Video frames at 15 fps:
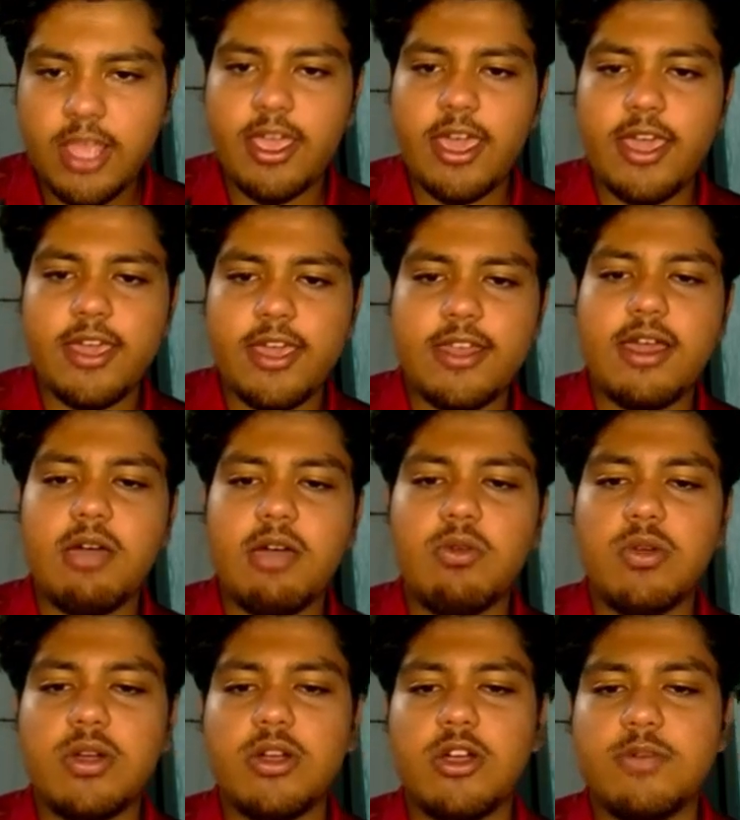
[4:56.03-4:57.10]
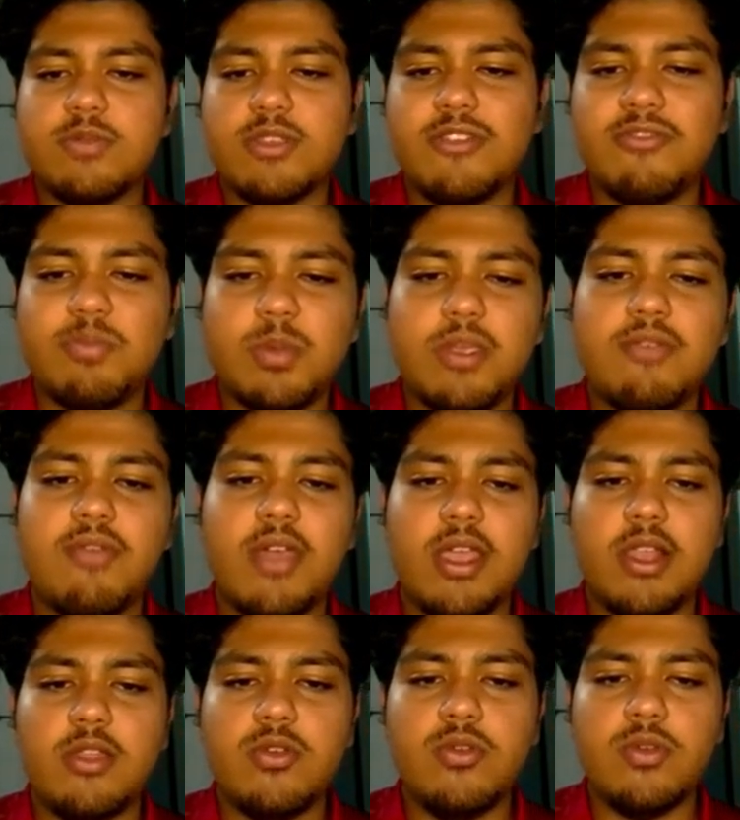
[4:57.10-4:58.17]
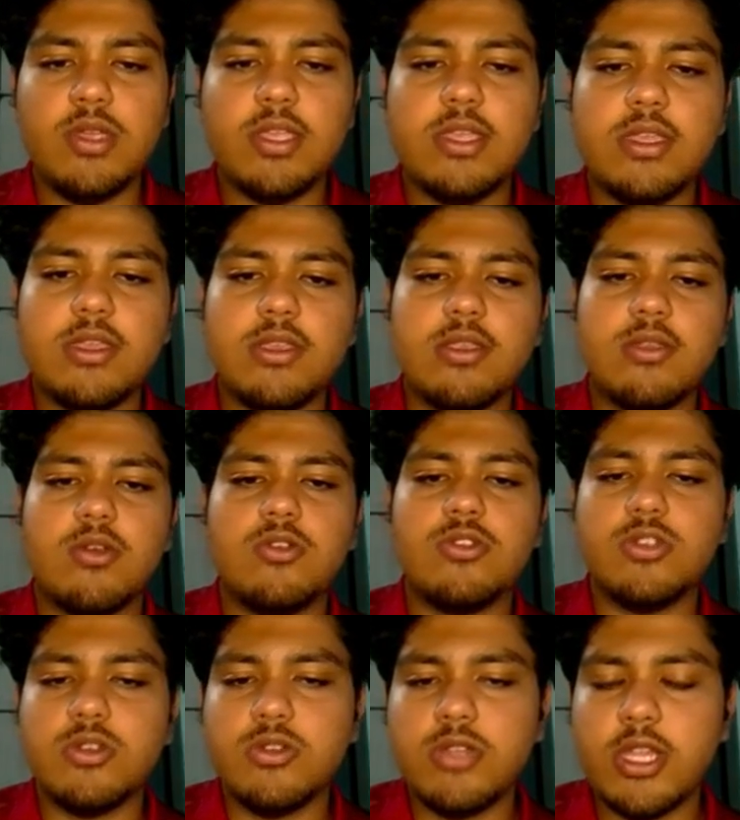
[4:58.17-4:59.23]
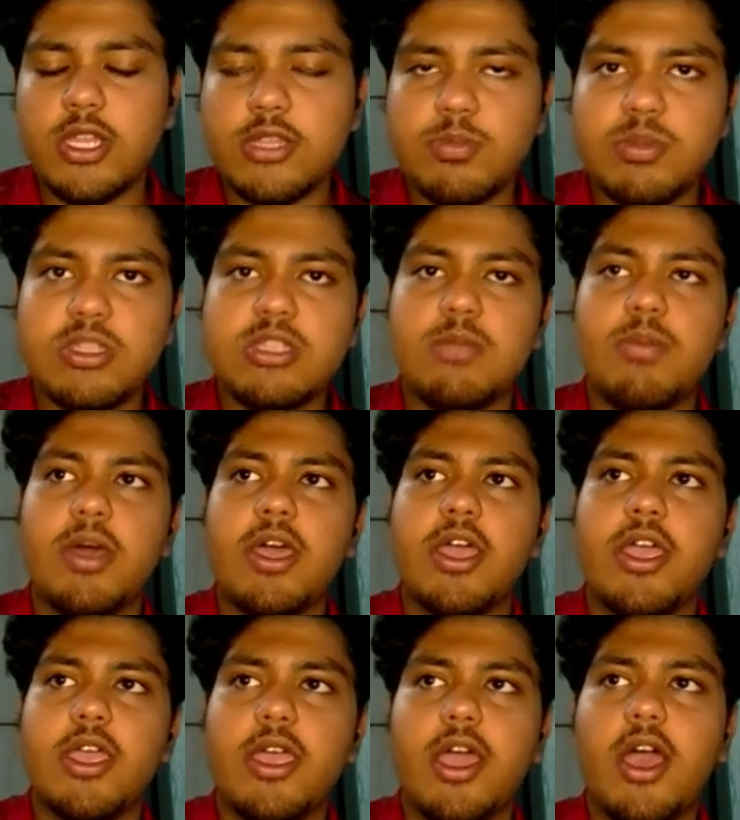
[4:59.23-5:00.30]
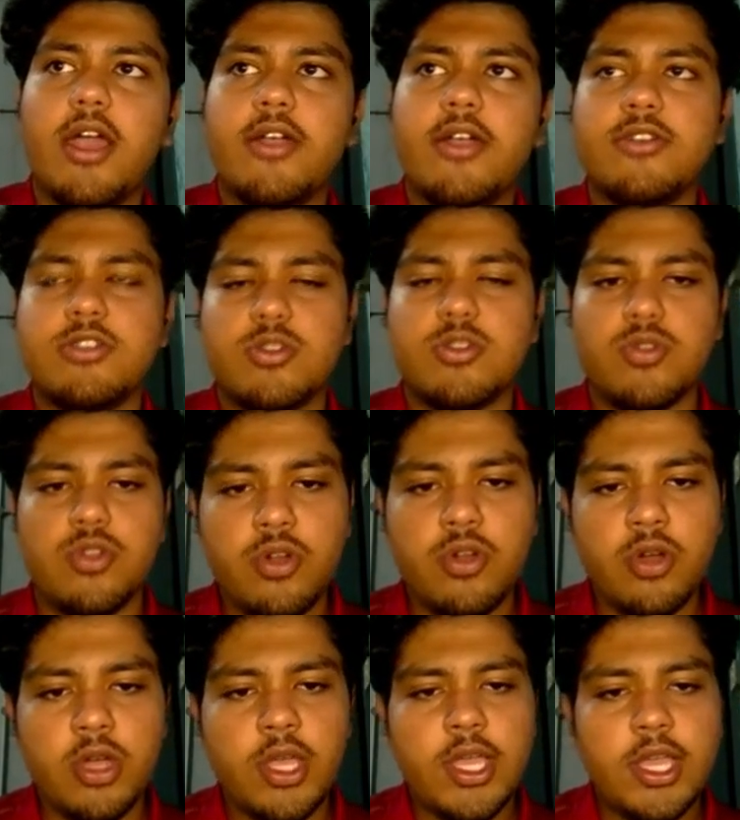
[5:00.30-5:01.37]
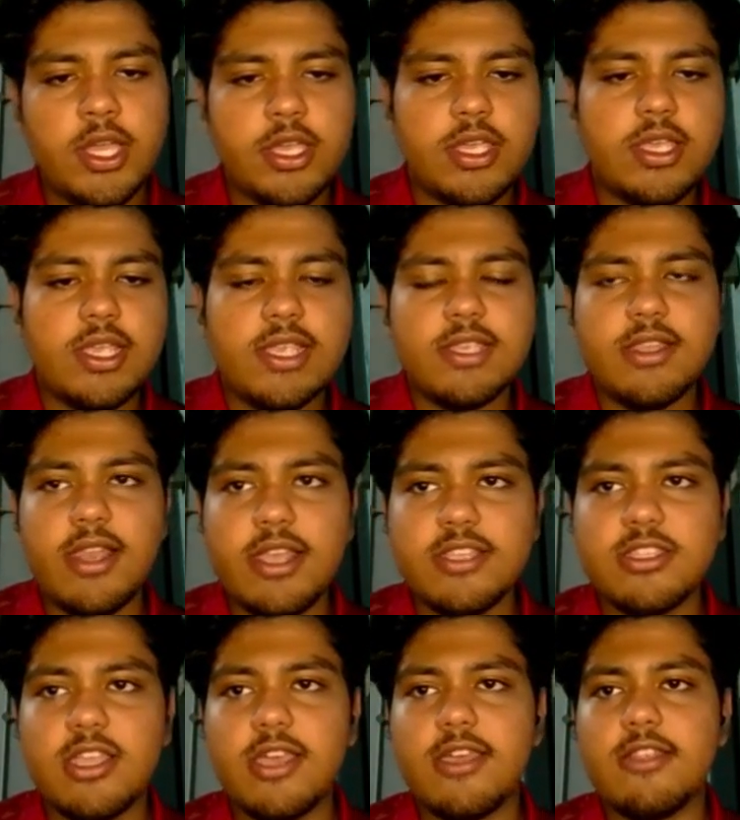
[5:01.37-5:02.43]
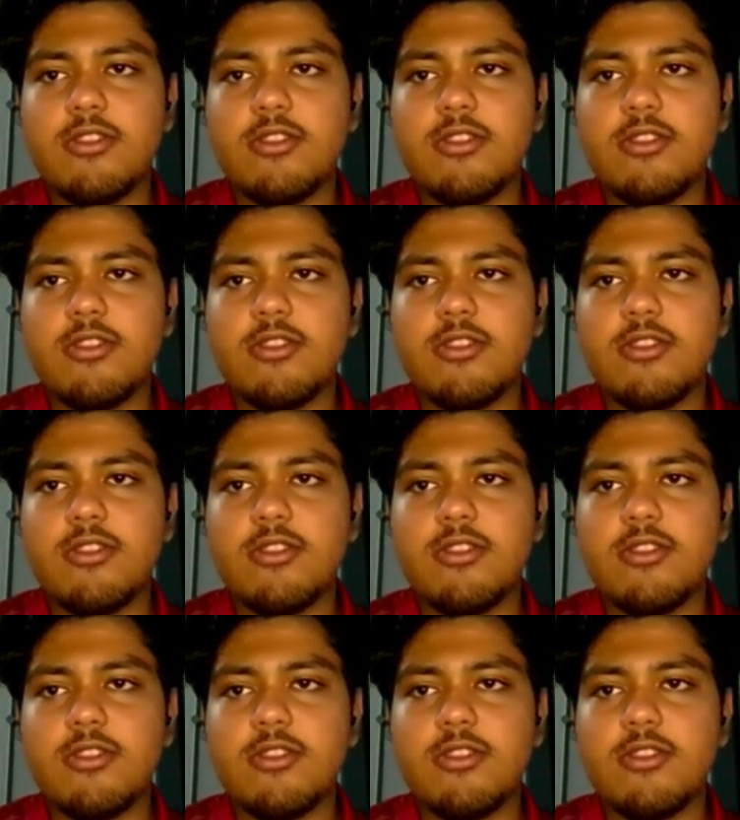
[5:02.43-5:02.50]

And our observed p-value is also that is printed by our studio is less than